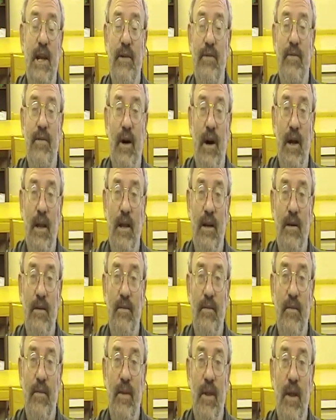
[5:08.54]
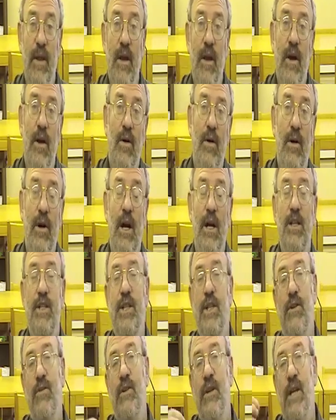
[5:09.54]
and follow? Or are
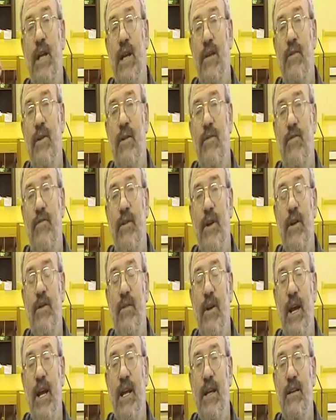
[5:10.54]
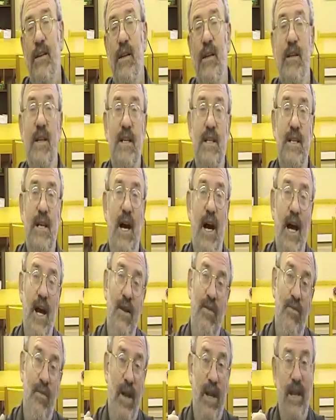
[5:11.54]
children given free rein to
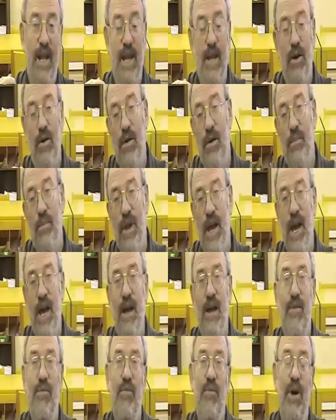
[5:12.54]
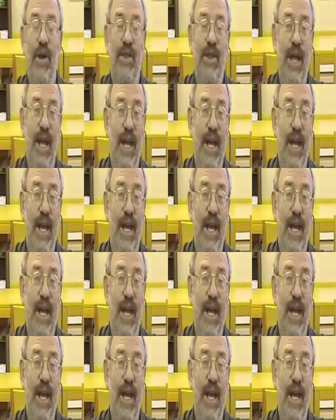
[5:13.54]
decide when they go to bed, what